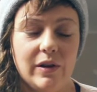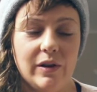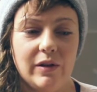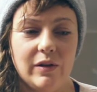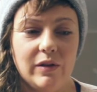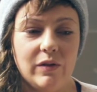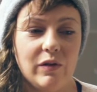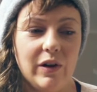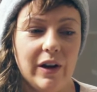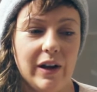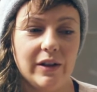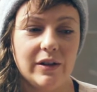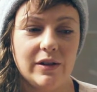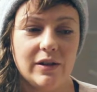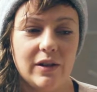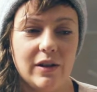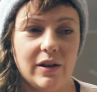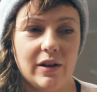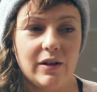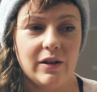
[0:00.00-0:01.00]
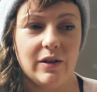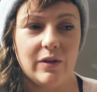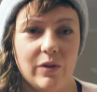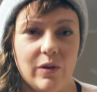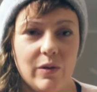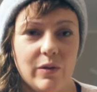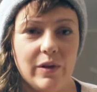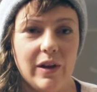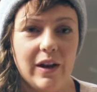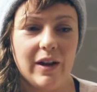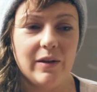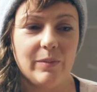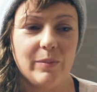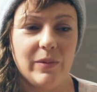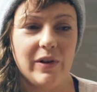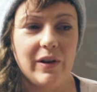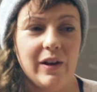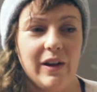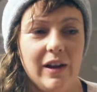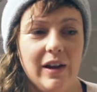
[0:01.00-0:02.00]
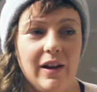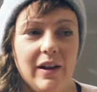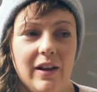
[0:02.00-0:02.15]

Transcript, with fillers: and wrestling and all that but